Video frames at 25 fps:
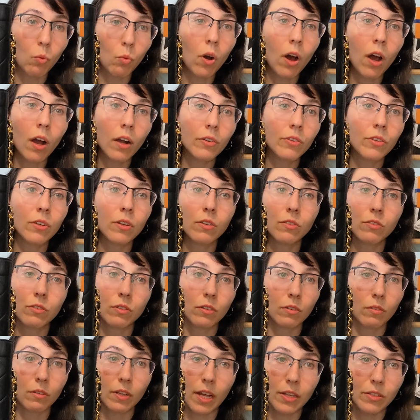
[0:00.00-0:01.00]
WOC does, the
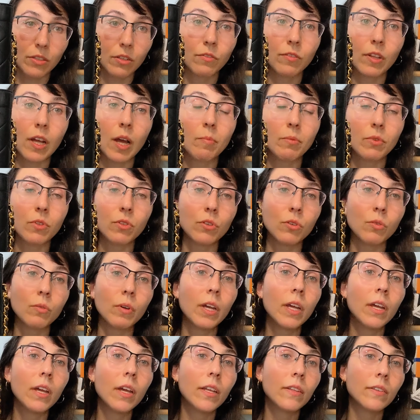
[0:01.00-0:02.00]
Classic Flaps do.
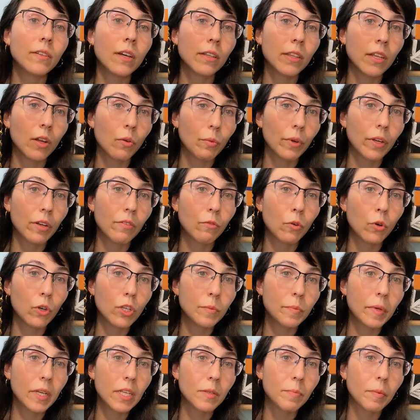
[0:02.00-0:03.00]
It's got that
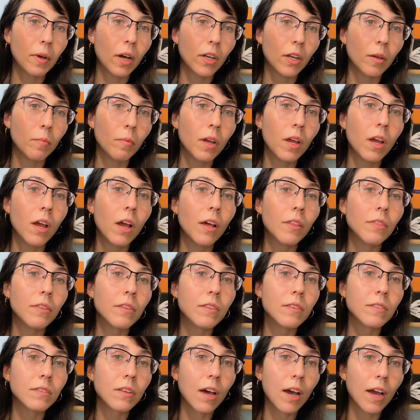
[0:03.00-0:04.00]
reinforced base bottom. The
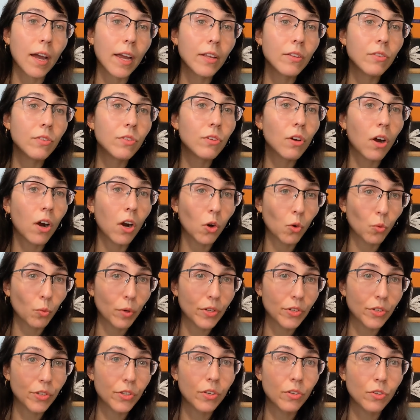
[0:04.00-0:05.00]
sides are
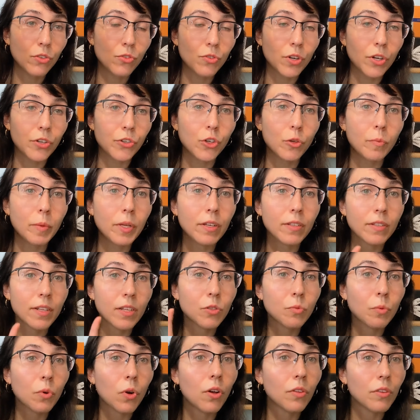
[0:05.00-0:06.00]
rigid and structured because
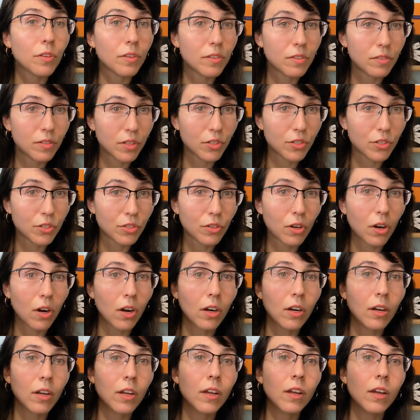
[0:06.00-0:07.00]
that's where all the stitches
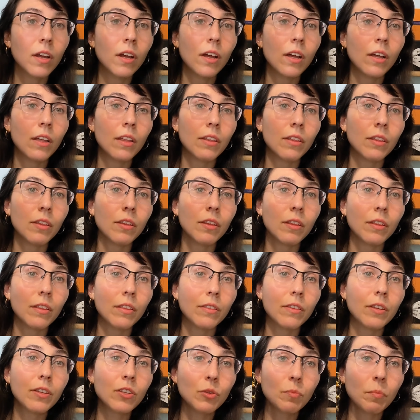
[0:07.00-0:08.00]
are.
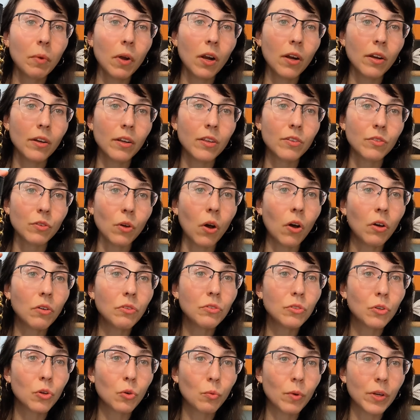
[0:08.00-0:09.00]
This part is
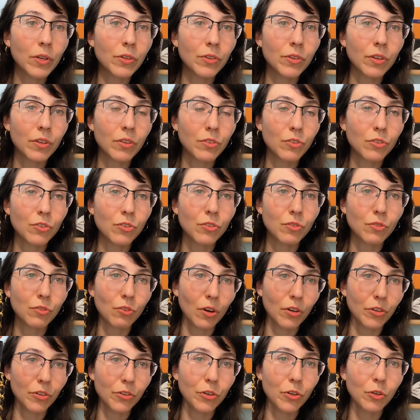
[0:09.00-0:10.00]
also rigid and
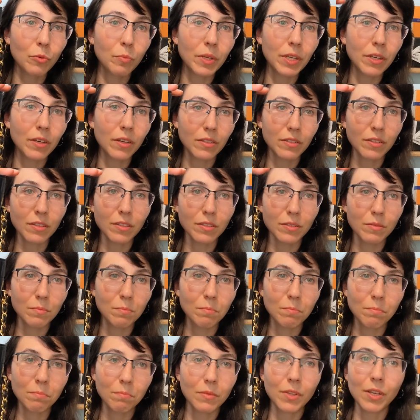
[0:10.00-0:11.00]
structured because it's
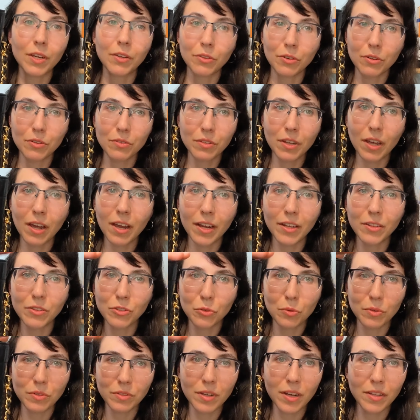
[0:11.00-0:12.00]
the other side,
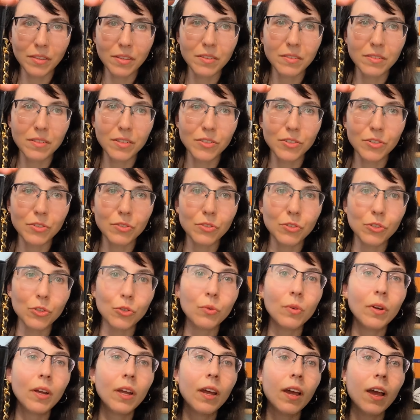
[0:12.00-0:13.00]
so it's got the stitches
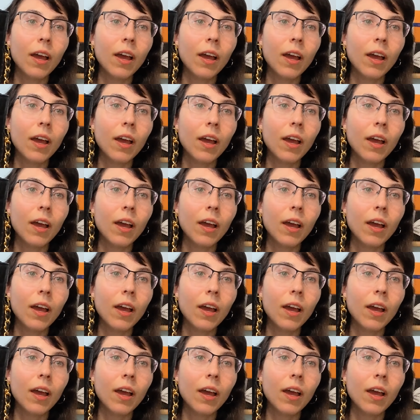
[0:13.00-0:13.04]
too.